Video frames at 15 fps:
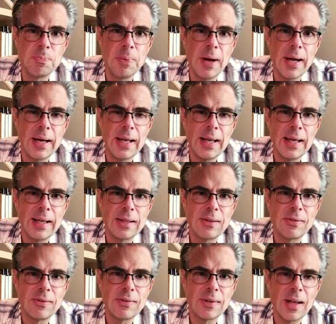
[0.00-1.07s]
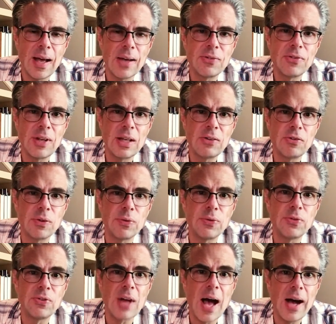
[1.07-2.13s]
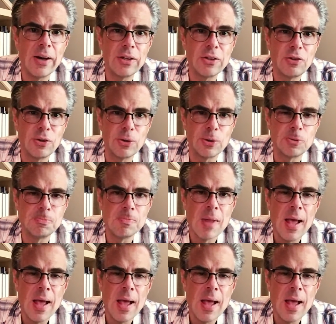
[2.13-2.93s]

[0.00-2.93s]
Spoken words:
but it's a sense of solitude.